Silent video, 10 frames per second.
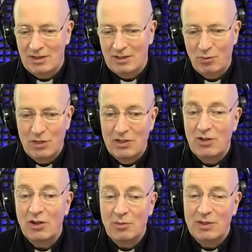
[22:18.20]
we
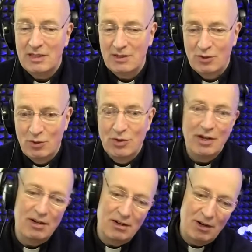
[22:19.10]
determine is good
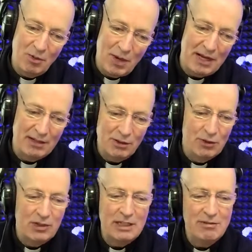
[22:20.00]
or bad,
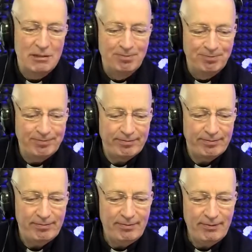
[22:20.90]
good or evil.
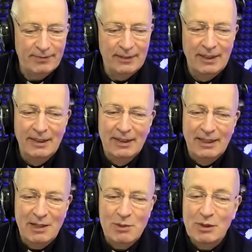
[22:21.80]

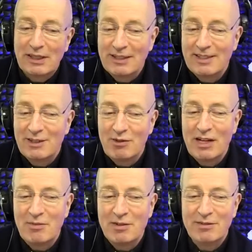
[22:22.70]
And we were getting into the
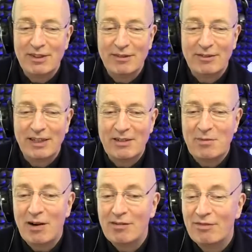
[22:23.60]
realm of kind of
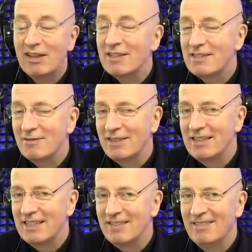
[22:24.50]
moral philosophy
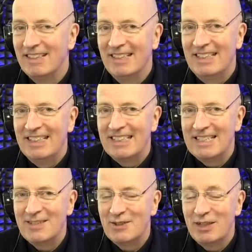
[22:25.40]
there.
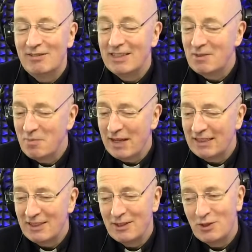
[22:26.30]
So have a listen back
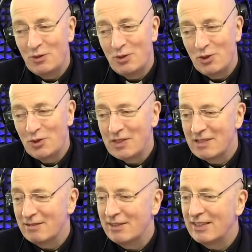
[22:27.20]
to the two shows that
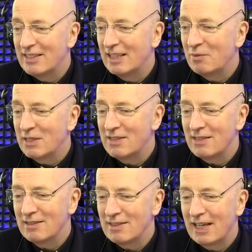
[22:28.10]
have already taken place.
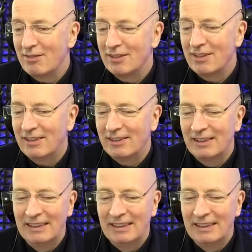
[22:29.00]
Dr. Gavin Kerr,